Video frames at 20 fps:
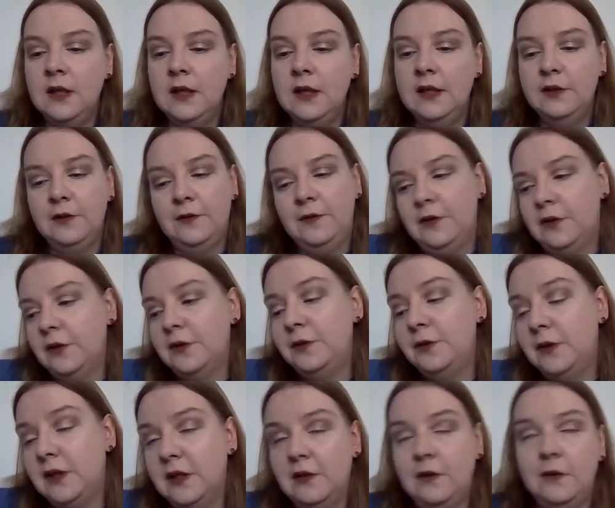And of course,
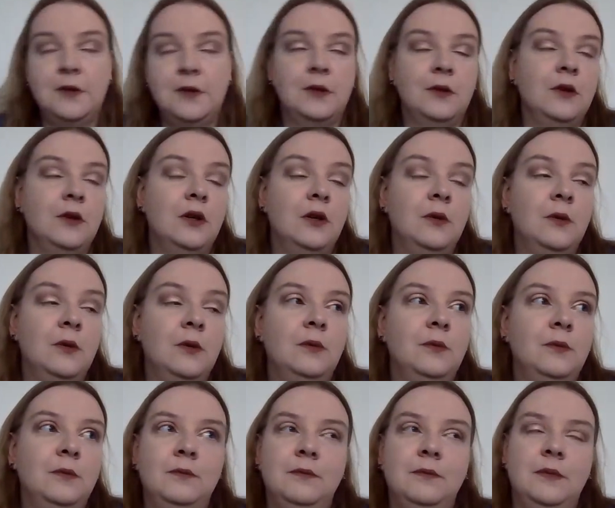you can also
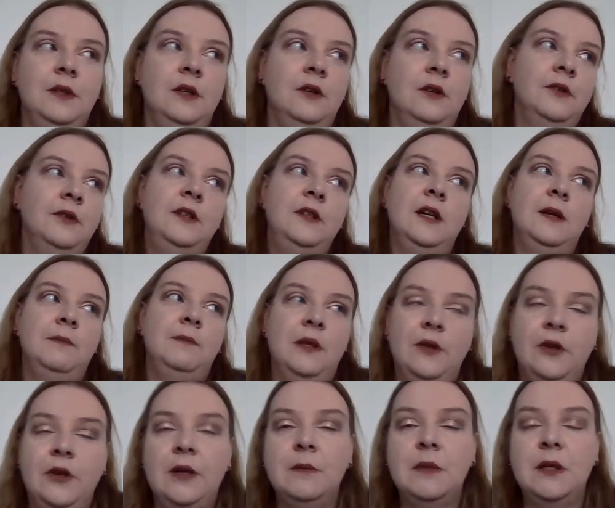go on TEI
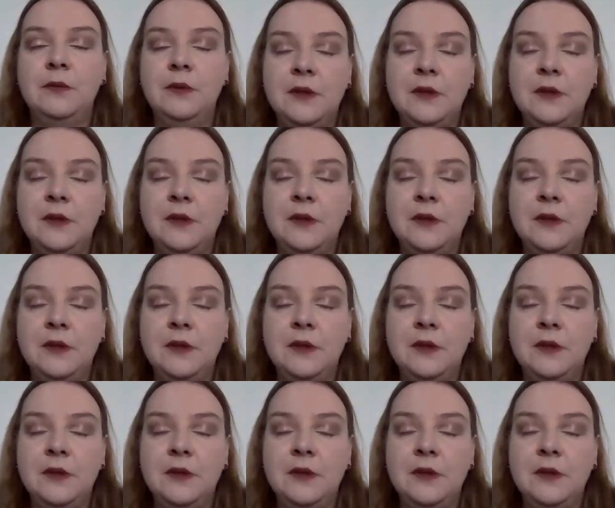Panorama.